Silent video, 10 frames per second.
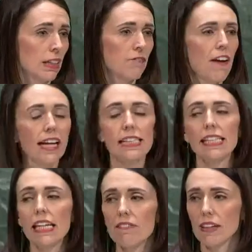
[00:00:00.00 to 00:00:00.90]
In fact,
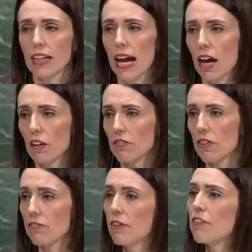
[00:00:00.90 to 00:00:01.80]
7 out of
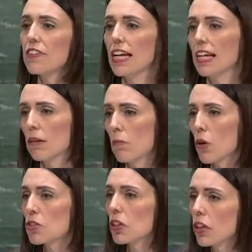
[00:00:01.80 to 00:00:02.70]
the 15
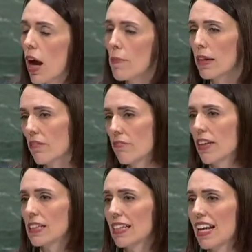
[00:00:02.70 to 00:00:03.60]
most
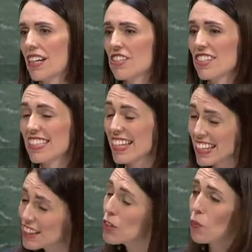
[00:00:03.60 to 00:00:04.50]
climate-affected nations
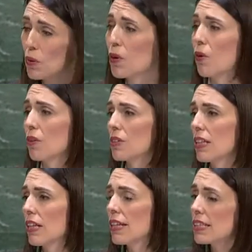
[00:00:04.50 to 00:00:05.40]
in the world
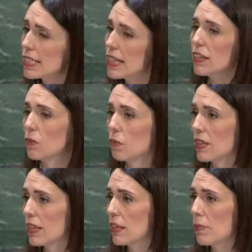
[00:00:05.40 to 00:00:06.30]
sit
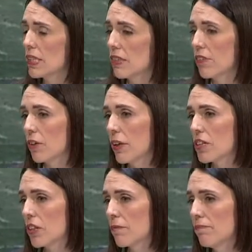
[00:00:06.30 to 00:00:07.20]
within the Pacific
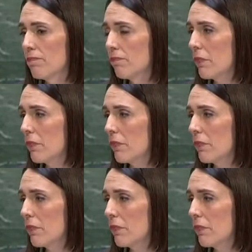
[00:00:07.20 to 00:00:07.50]
region.